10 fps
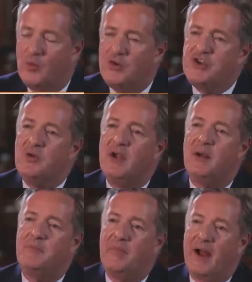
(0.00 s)
Would you
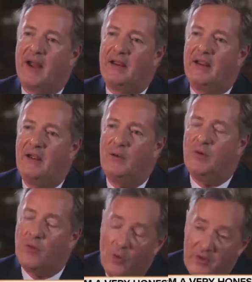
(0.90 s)
come back
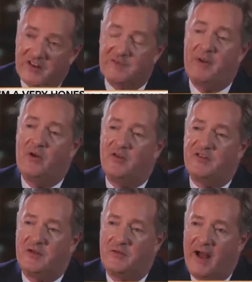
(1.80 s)
with all the
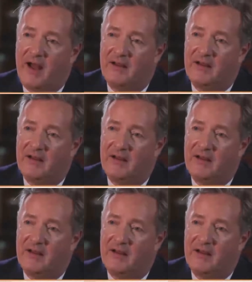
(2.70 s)
experience you've had?